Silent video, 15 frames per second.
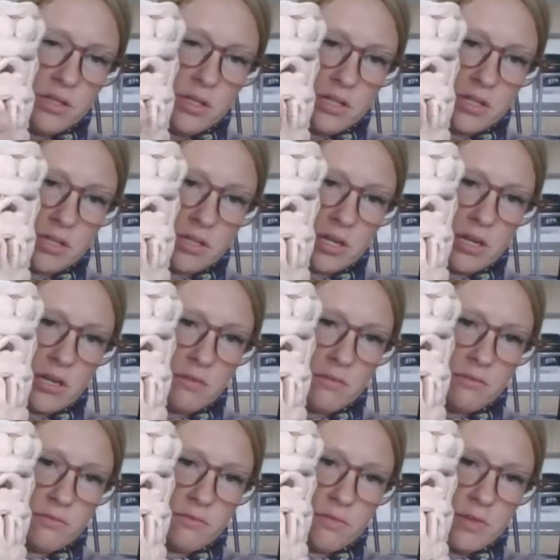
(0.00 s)
This is kind of
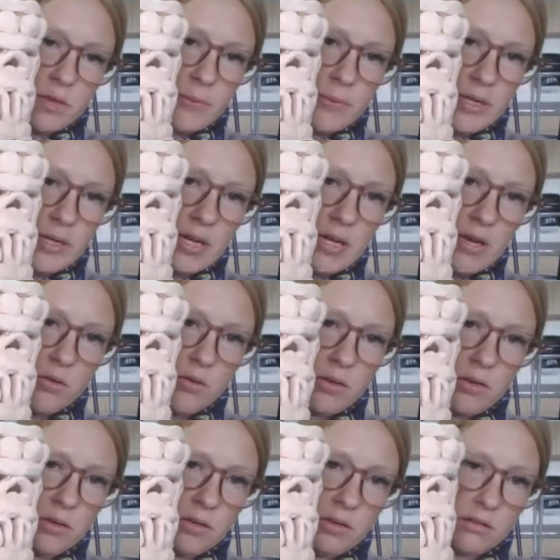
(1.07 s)
up and down.
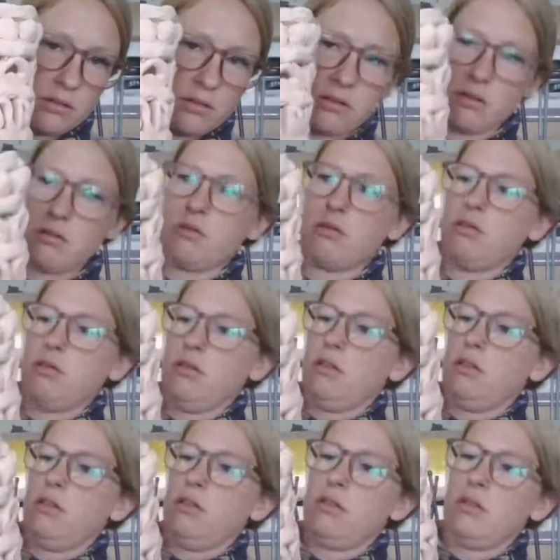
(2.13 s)
These are
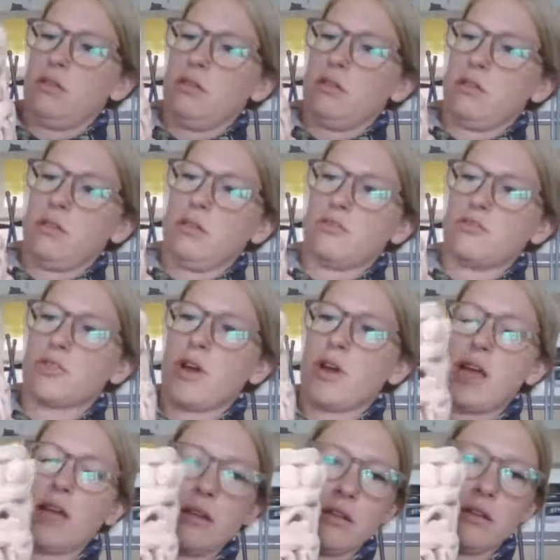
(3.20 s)
little
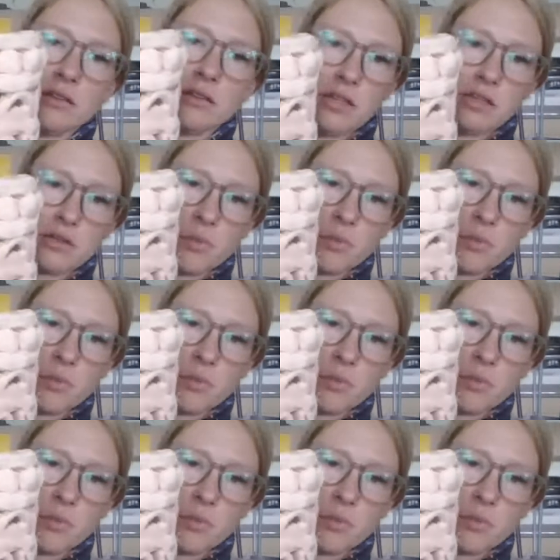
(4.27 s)
triangles and these are